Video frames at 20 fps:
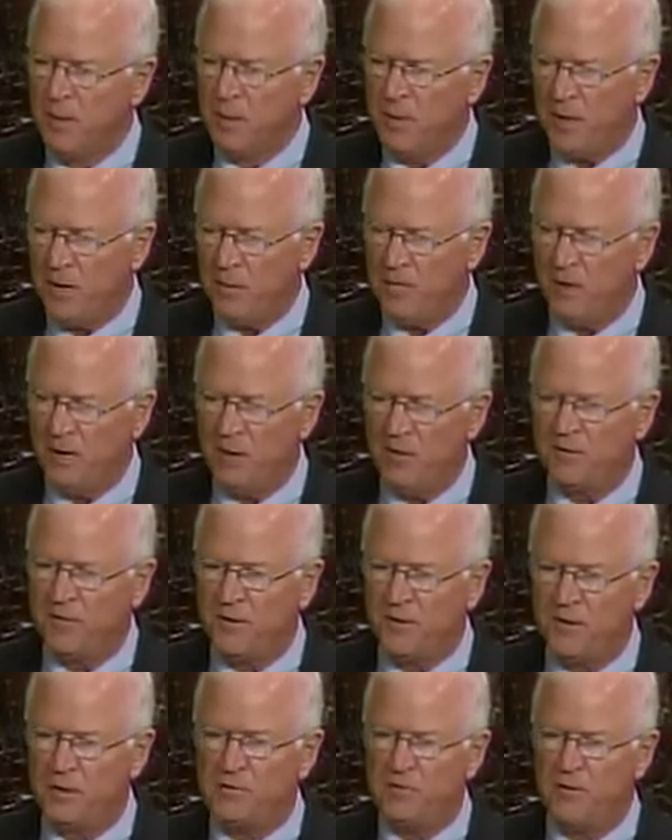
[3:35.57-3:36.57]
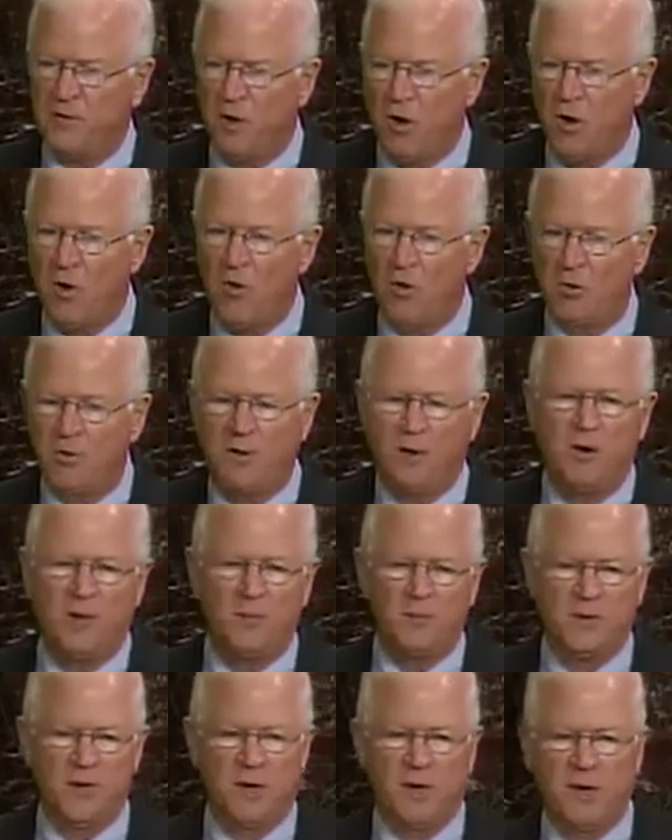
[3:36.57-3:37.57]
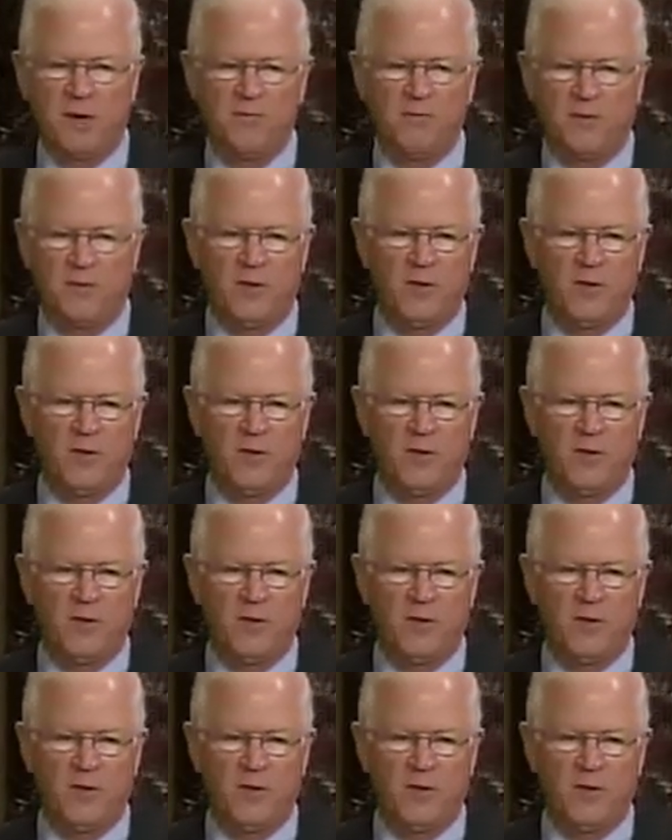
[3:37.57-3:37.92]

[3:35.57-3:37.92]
pay benefits for long-term care for